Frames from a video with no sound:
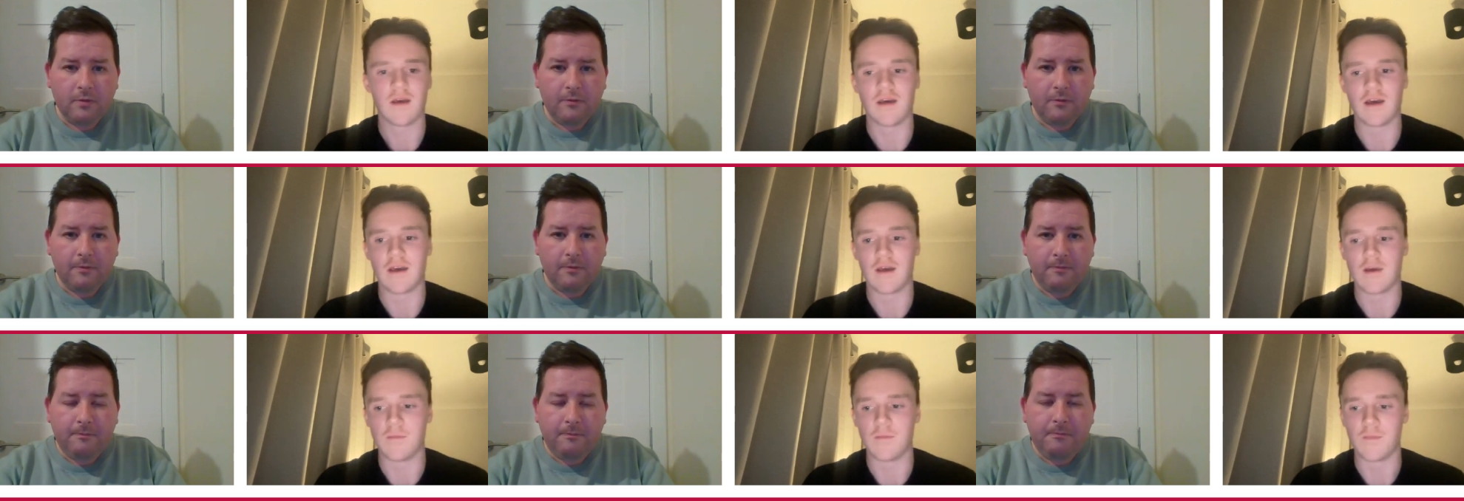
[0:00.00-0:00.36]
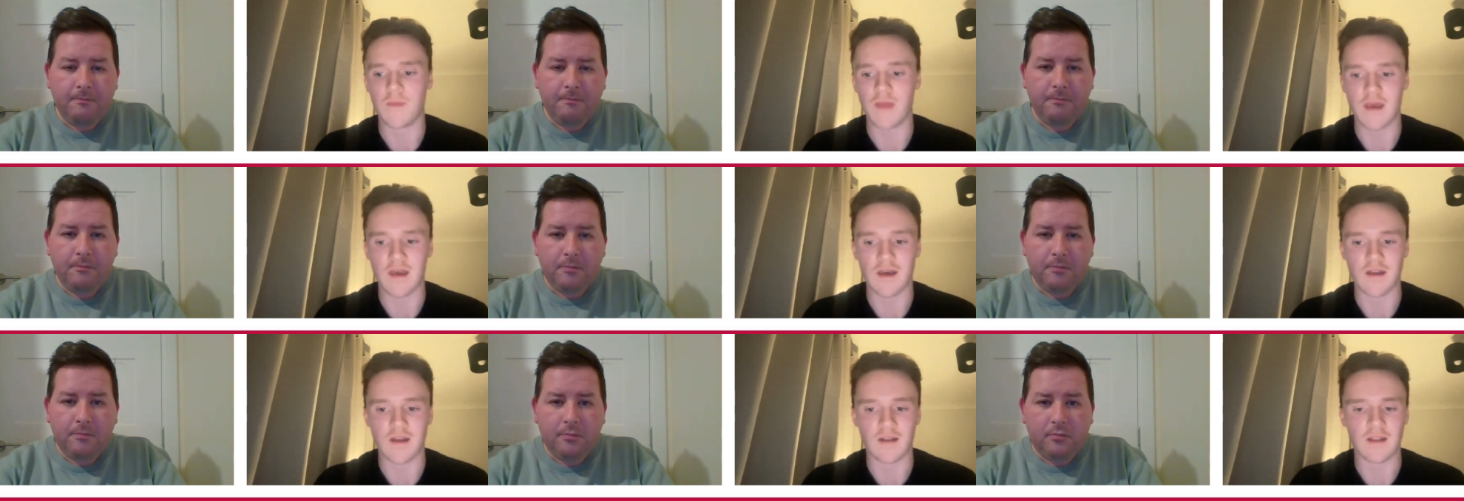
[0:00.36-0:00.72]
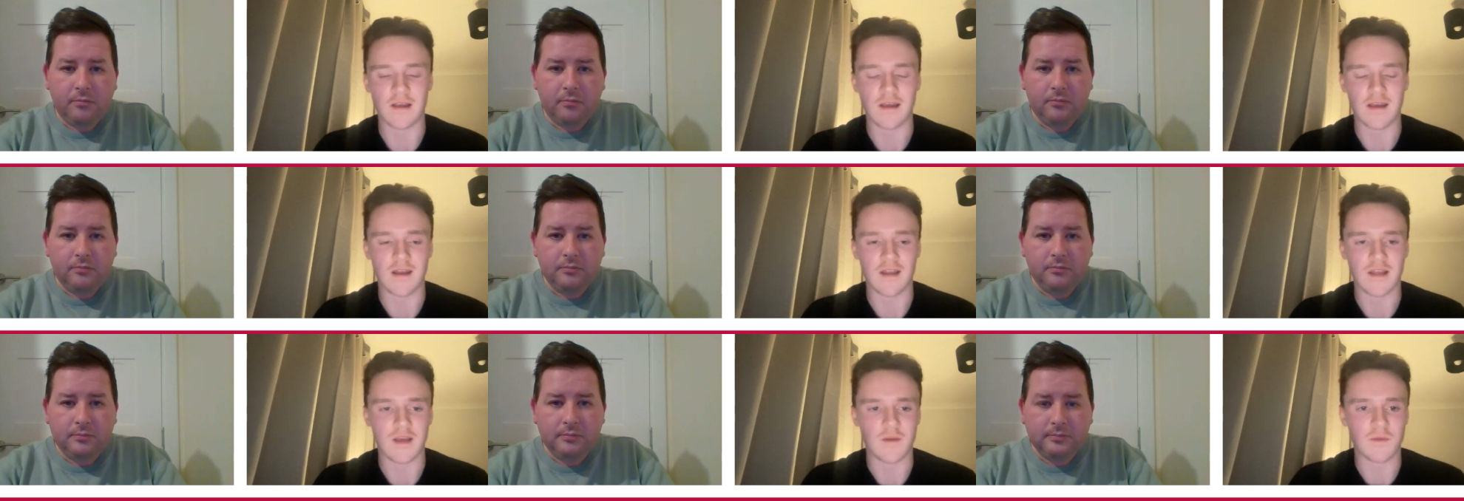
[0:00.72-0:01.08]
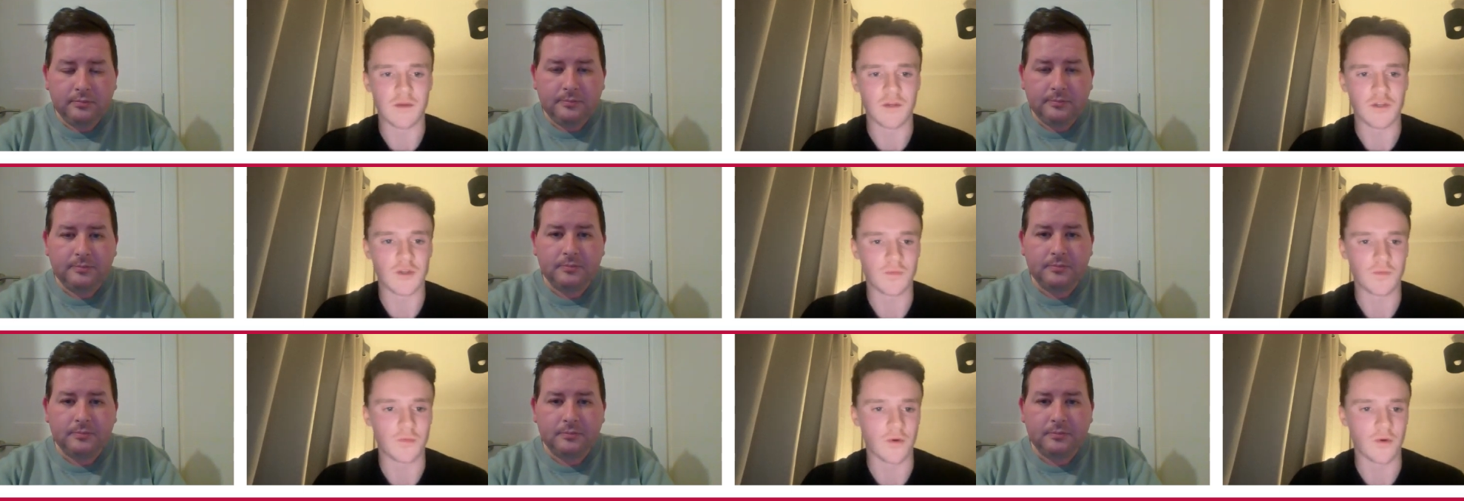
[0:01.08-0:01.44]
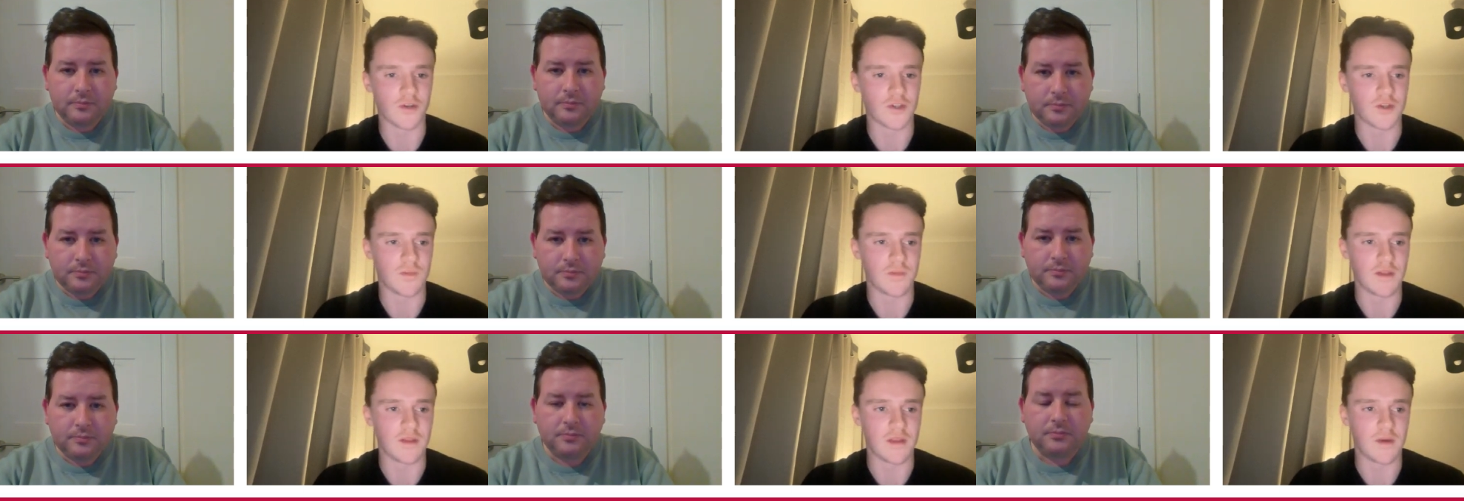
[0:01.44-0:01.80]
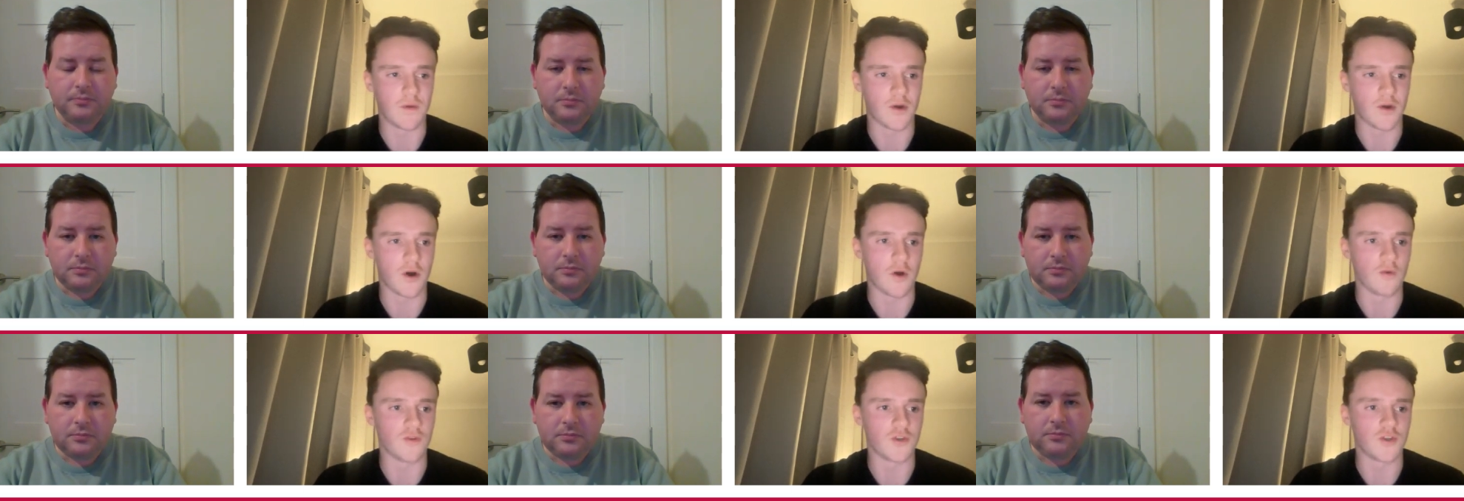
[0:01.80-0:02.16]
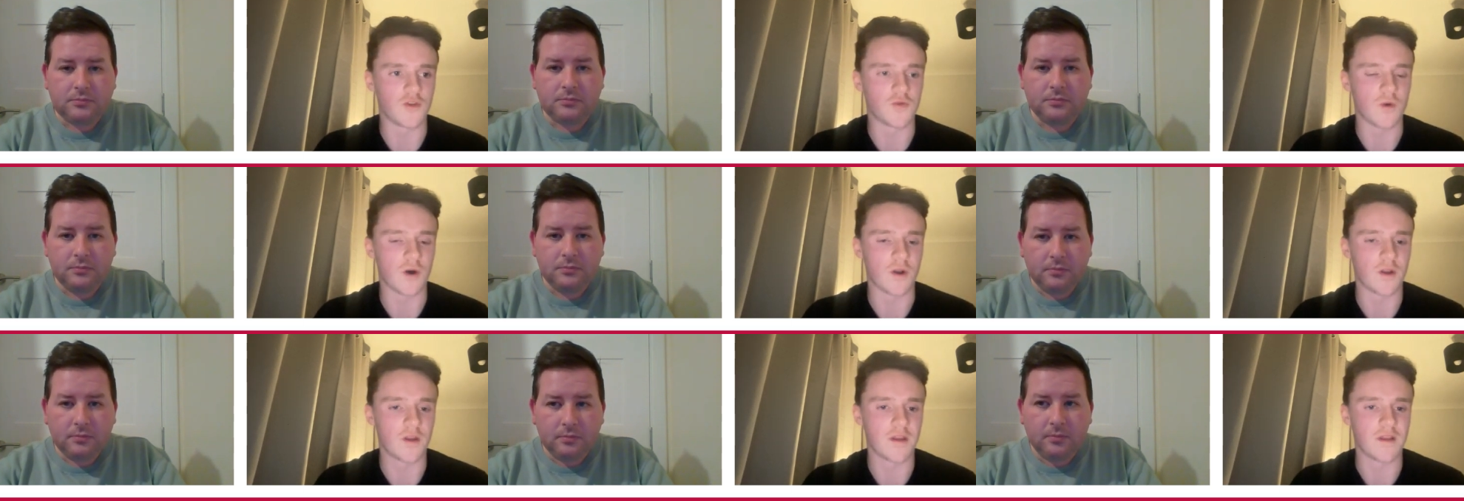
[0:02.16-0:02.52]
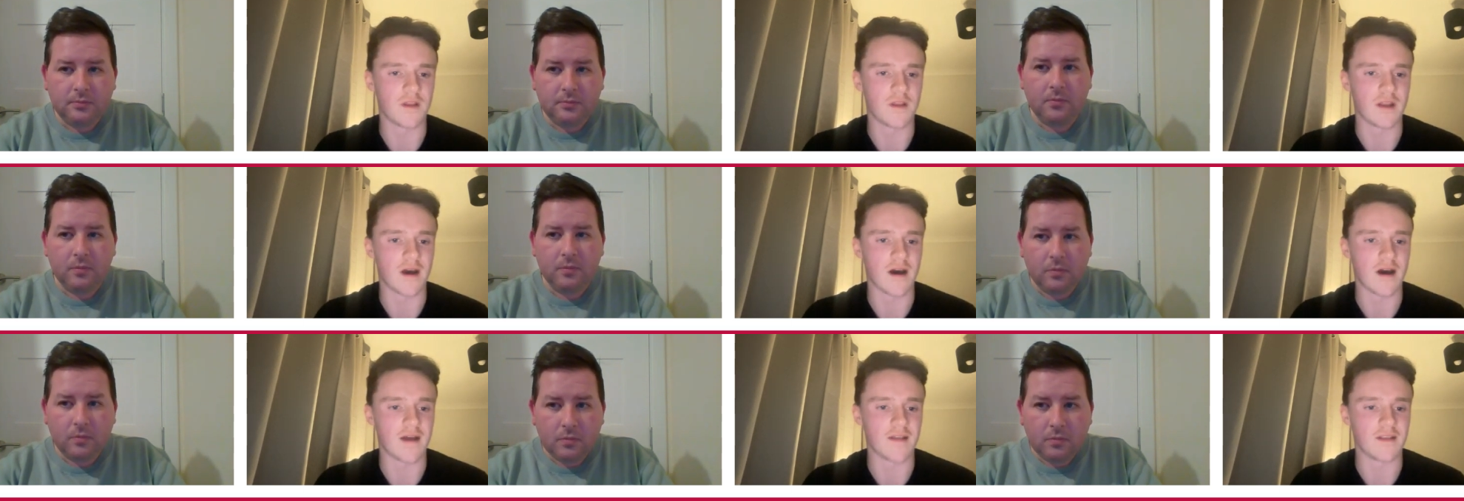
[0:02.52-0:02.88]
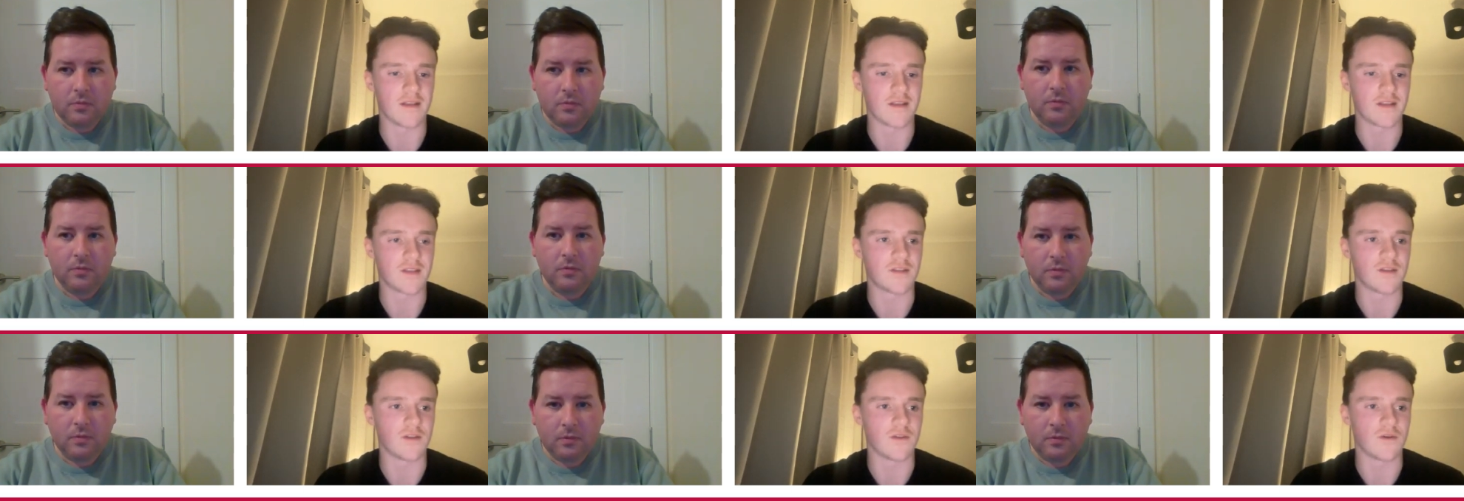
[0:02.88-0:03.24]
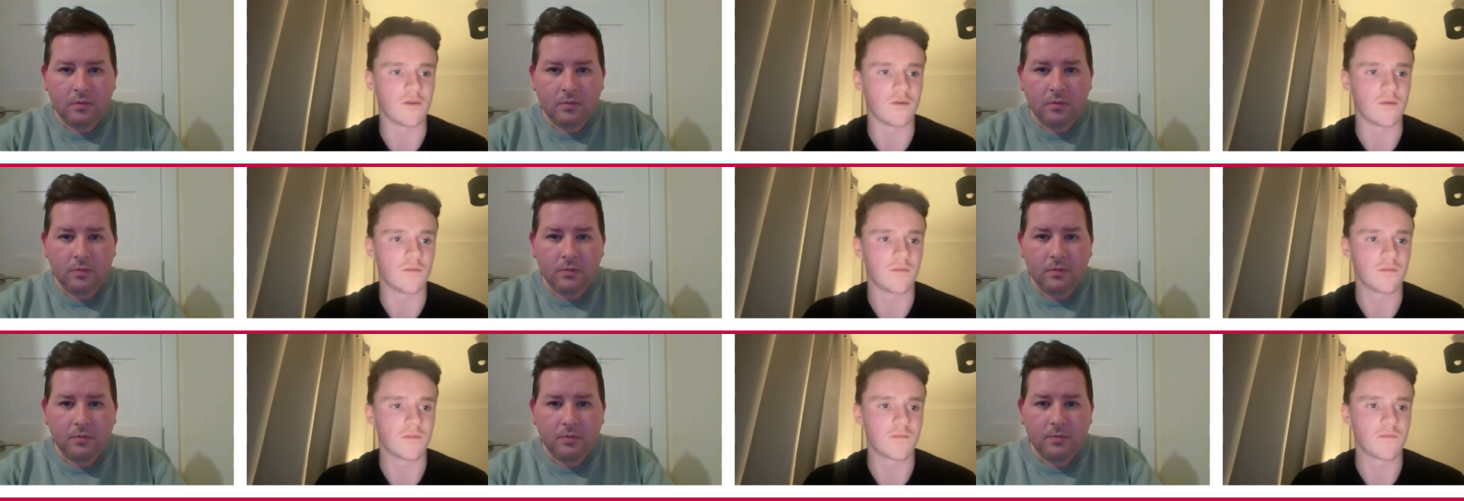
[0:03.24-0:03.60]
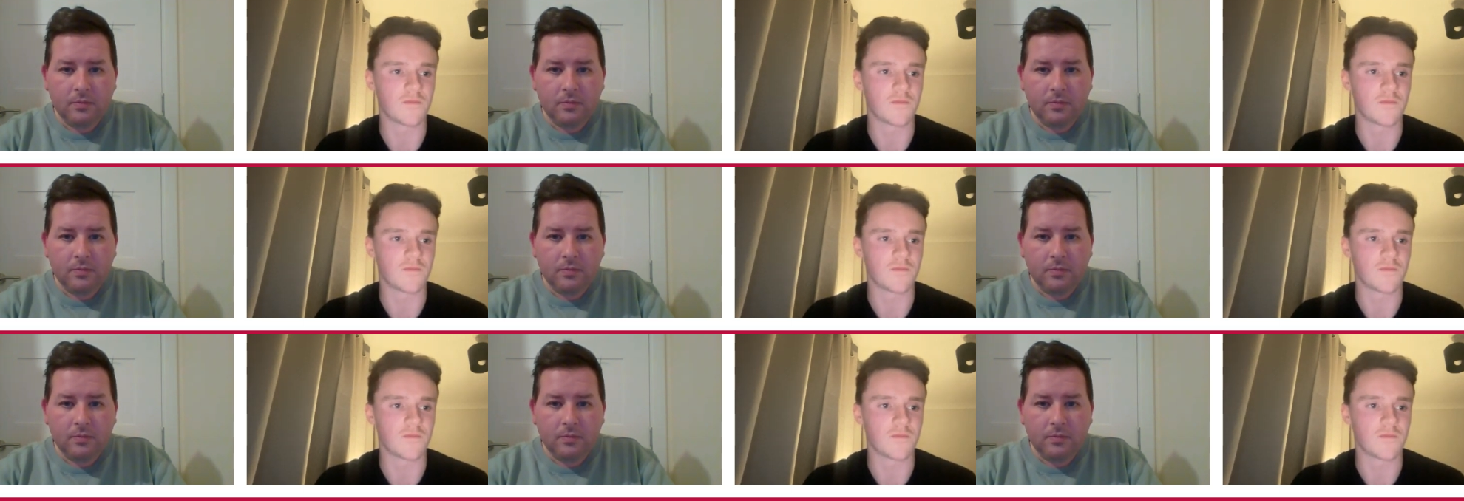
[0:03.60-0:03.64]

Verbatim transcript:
Speaker 1: um, early and AB Sports. I mean, they were all just working their hardest, you know,